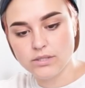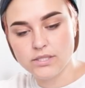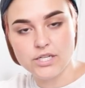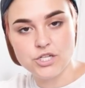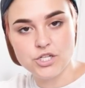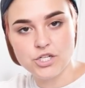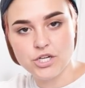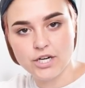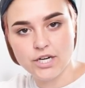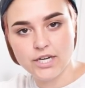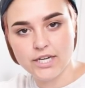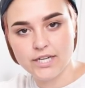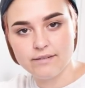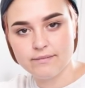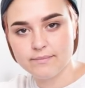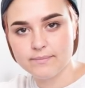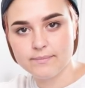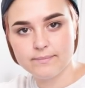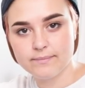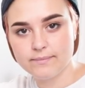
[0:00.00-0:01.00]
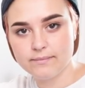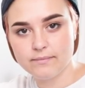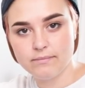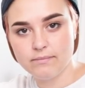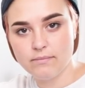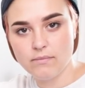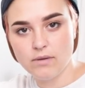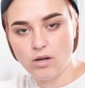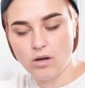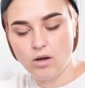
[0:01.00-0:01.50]
stationery,
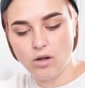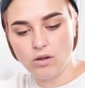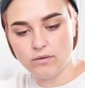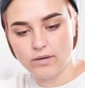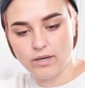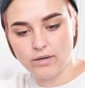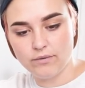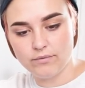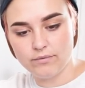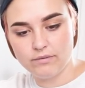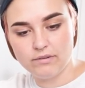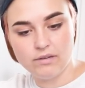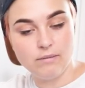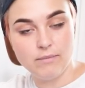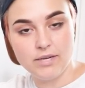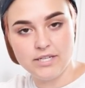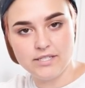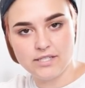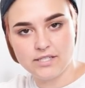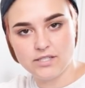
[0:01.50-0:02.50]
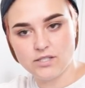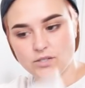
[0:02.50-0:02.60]
all around amazing